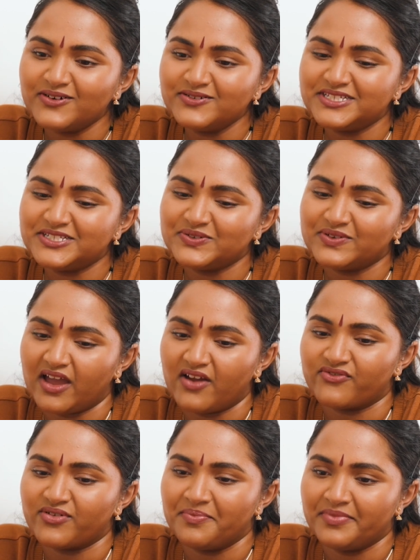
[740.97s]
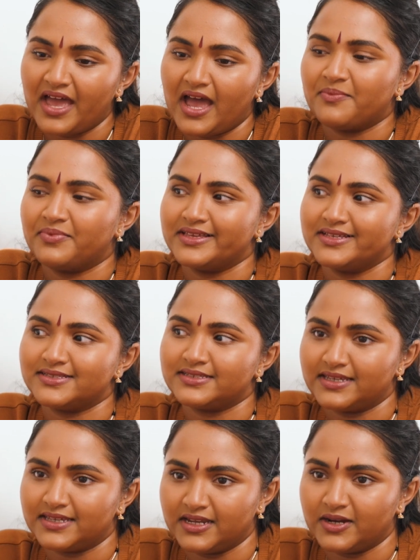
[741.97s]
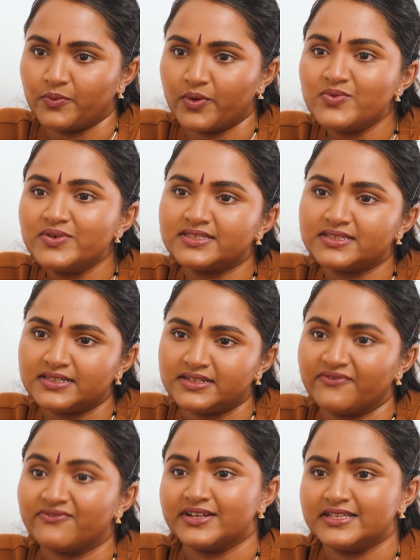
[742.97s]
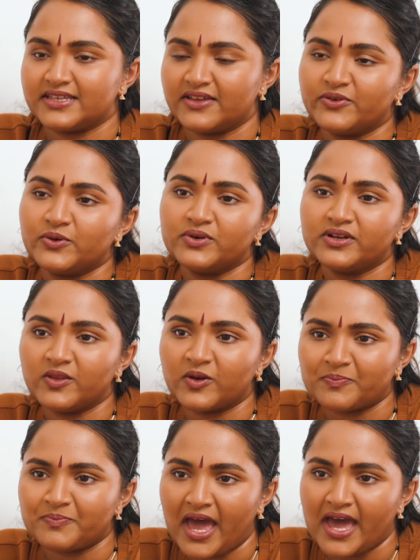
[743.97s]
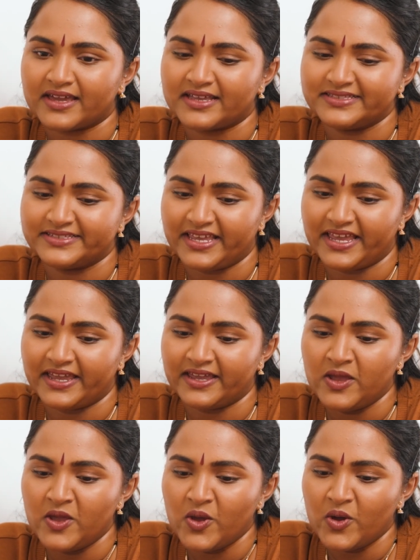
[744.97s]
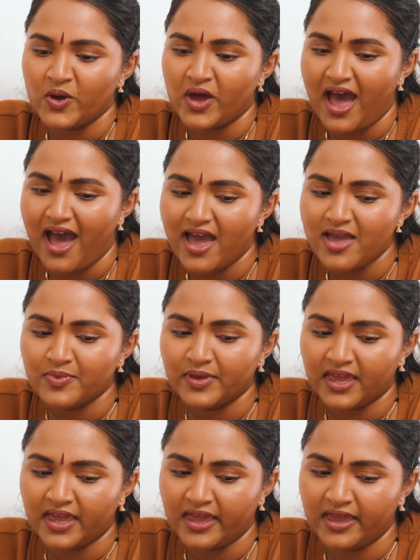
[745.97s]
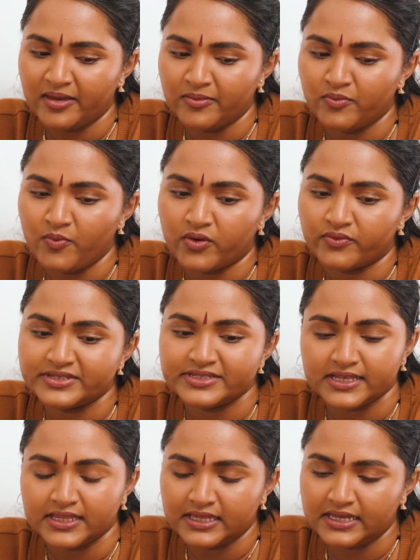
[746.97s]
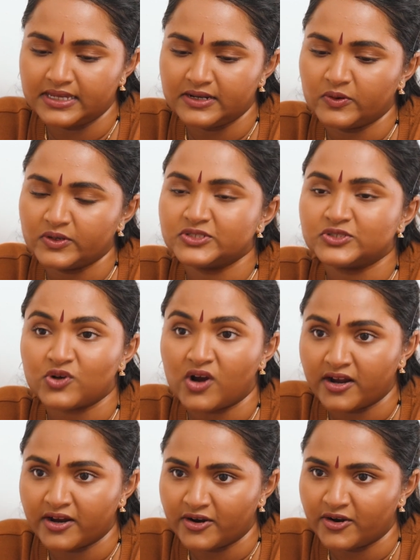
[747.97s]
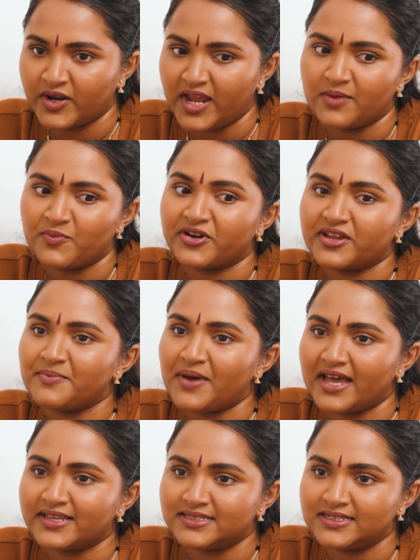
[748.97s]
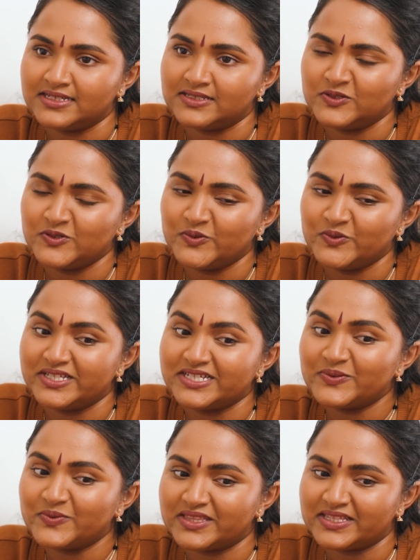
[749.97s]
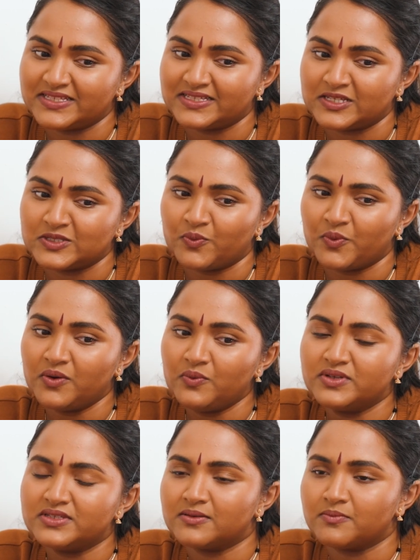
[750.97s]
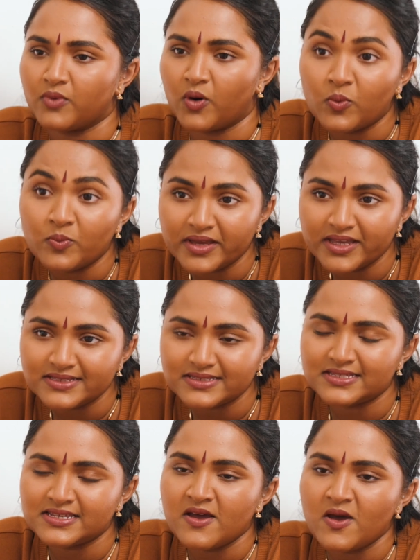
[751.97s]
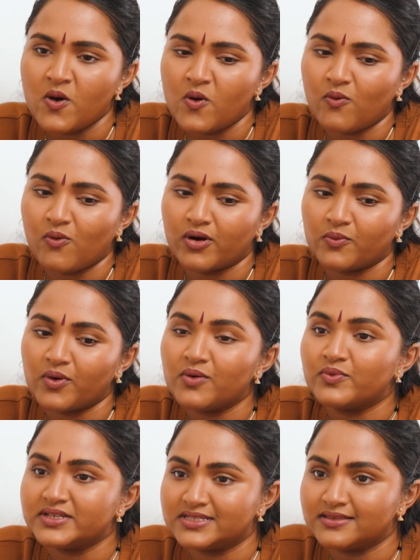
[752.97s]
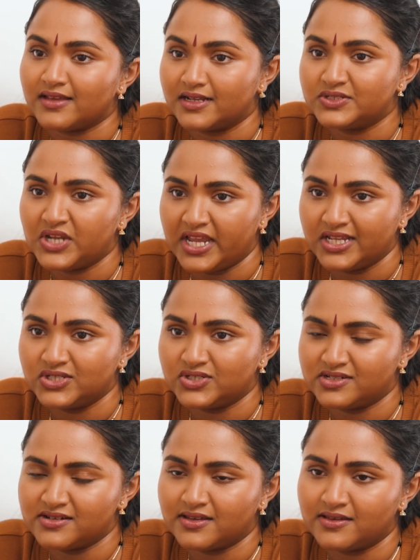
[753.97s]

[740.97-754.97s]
did you get from that place to here? What was the difference? If you were to look back and say, I became more resilient or stronger, had more capacity to deal with these things, when was the moment, or what was it that changed?